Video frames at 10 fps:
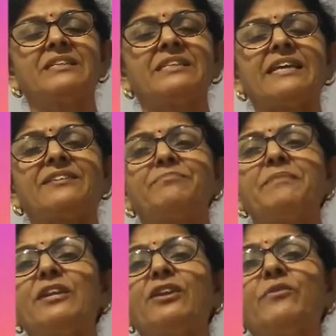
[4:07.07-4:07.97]
The
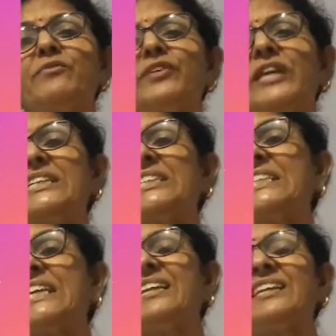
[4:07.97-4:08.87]
smell of
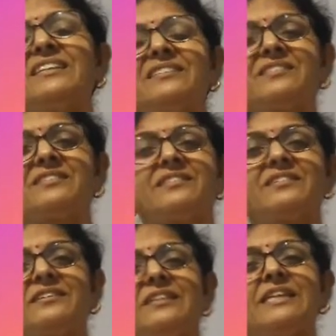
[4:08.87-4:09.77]
staleness,
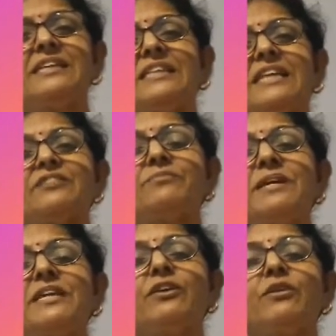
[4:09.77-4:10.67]
the
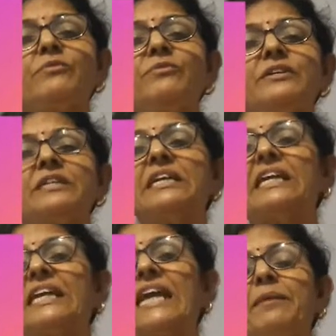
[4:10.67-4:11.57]
smell
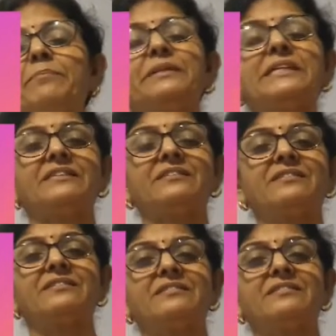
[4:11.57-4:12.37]
of dampness,